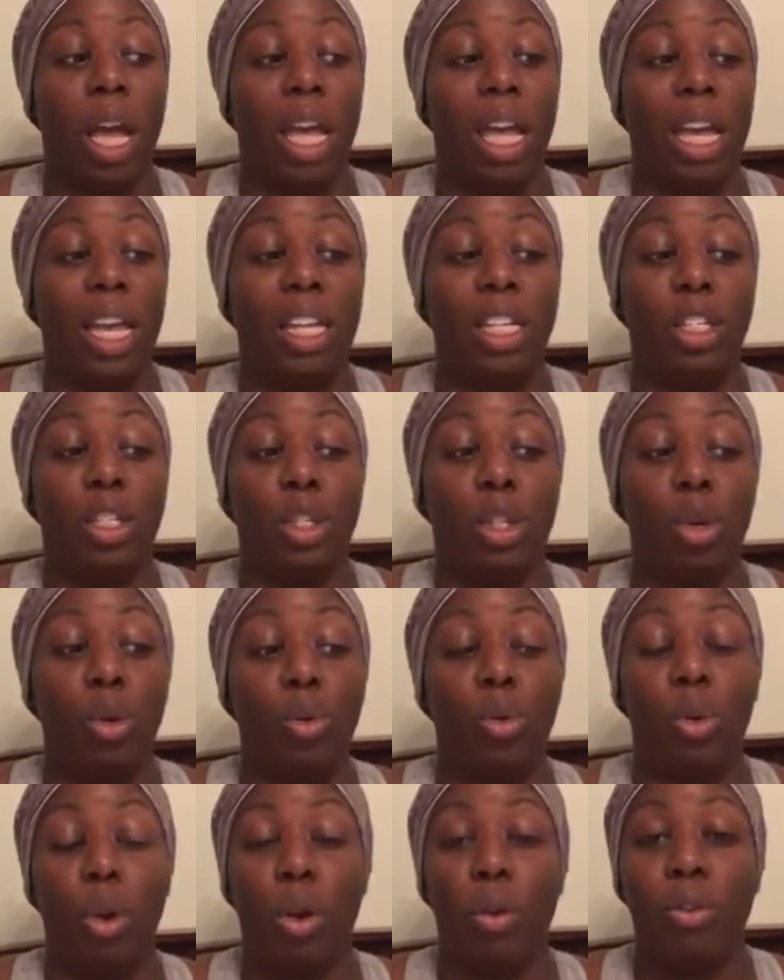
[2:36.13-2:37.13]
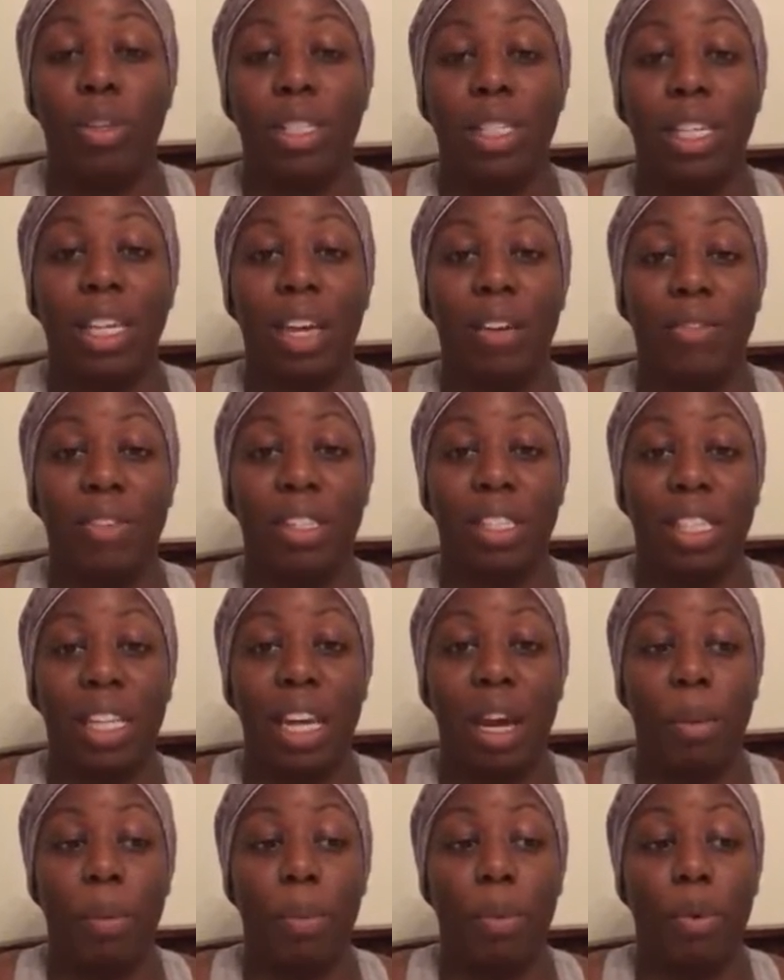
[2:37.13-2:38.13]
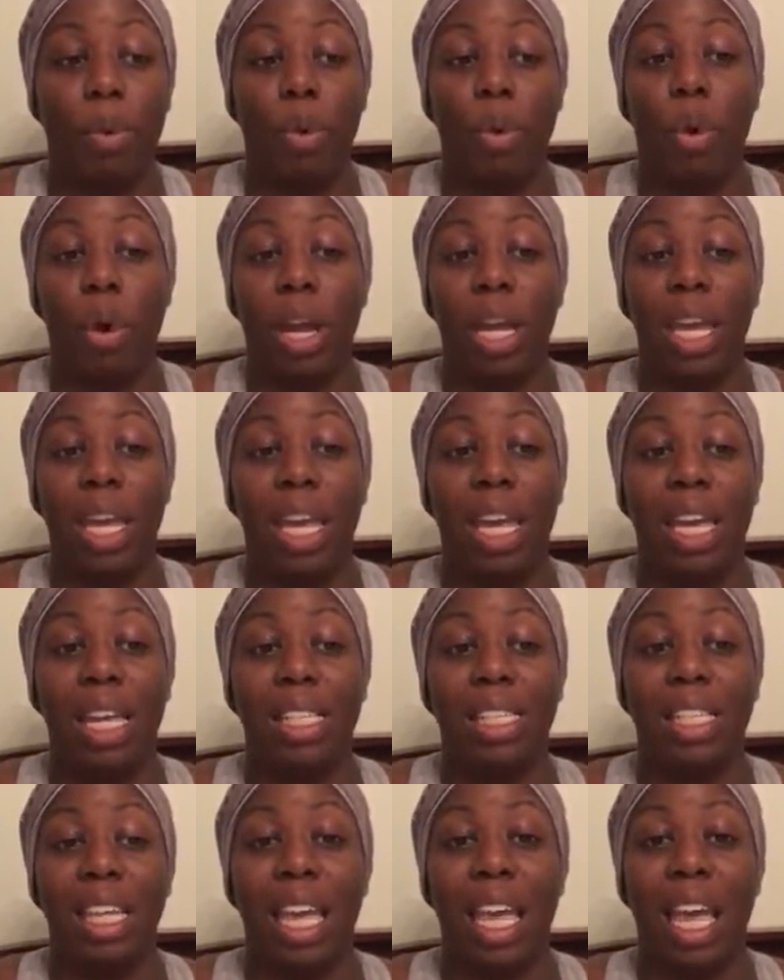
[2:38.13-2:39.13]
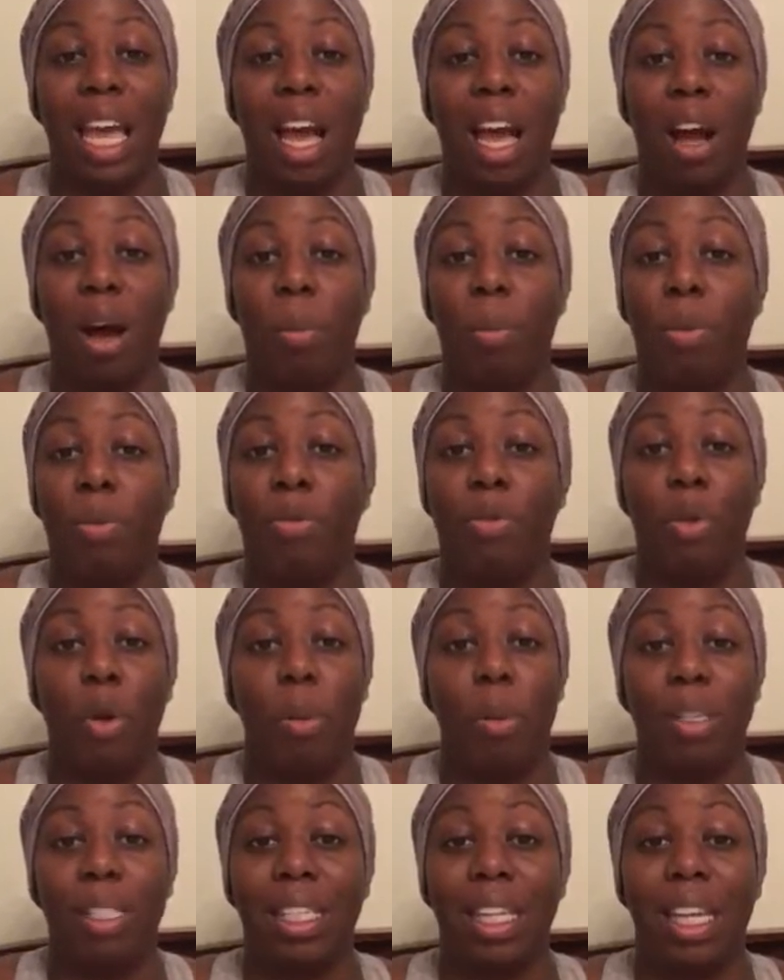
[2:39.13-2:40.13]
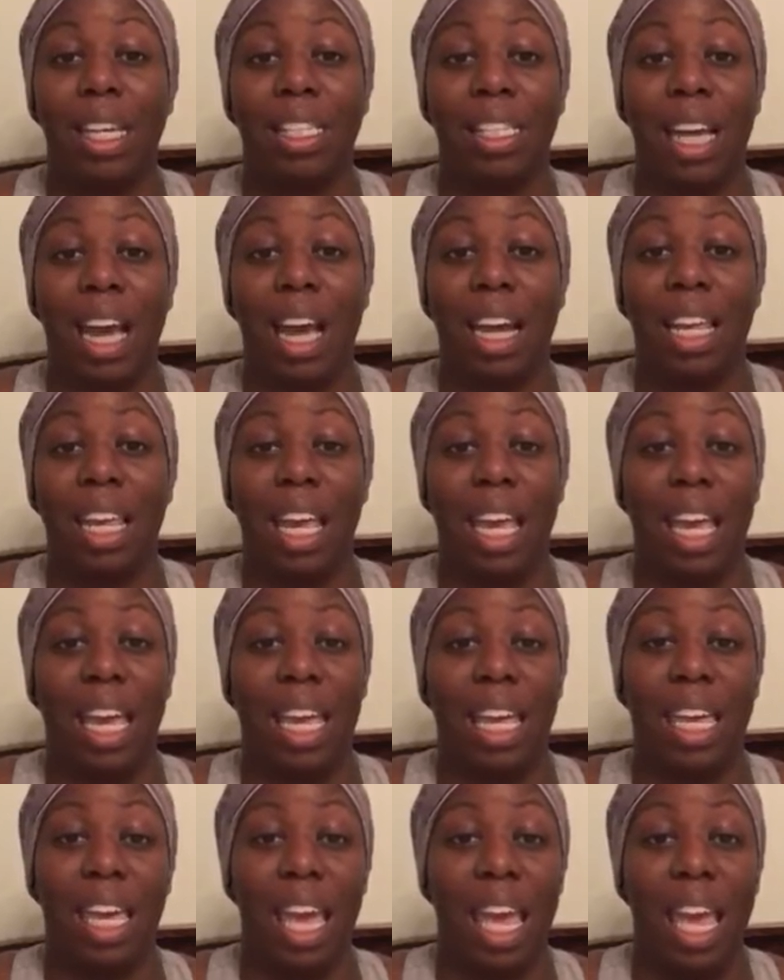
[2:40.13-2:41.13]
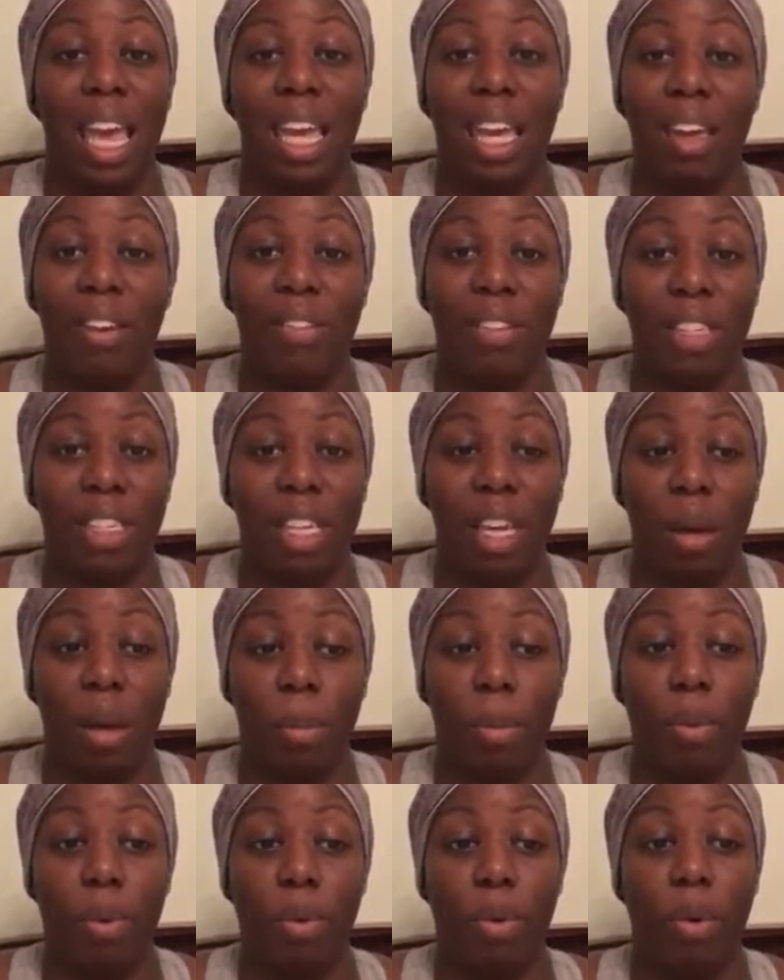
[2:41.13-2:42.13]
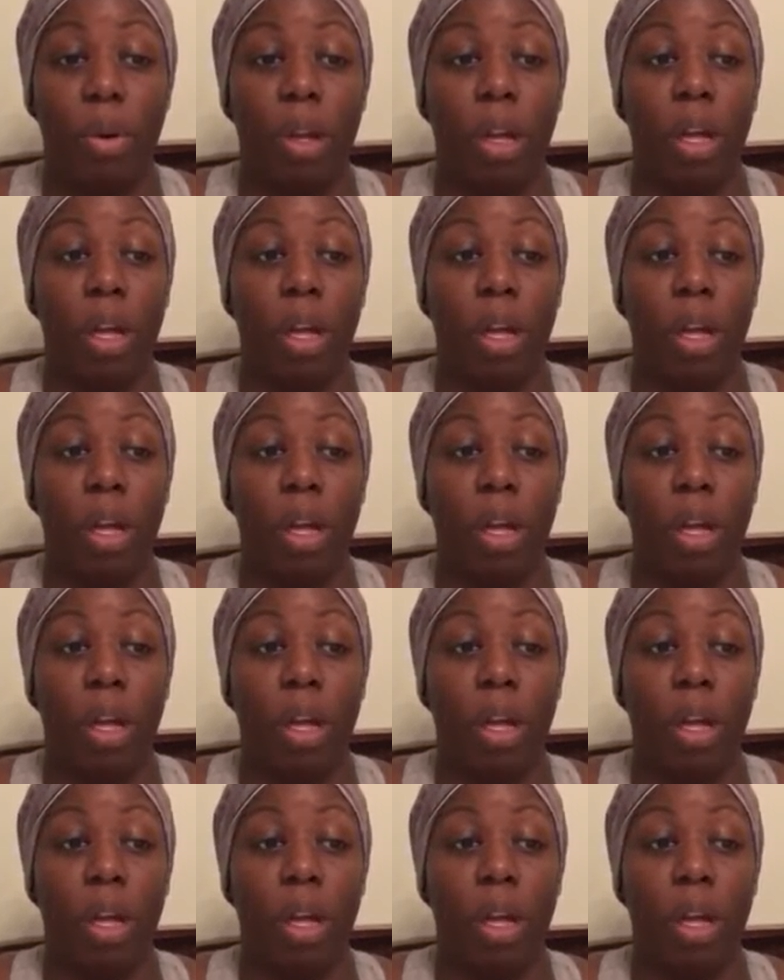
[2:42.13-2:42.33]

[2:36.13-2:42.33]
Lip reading: He's too nervous to give a sample, or he gets performance anxiety and he can't give a sample.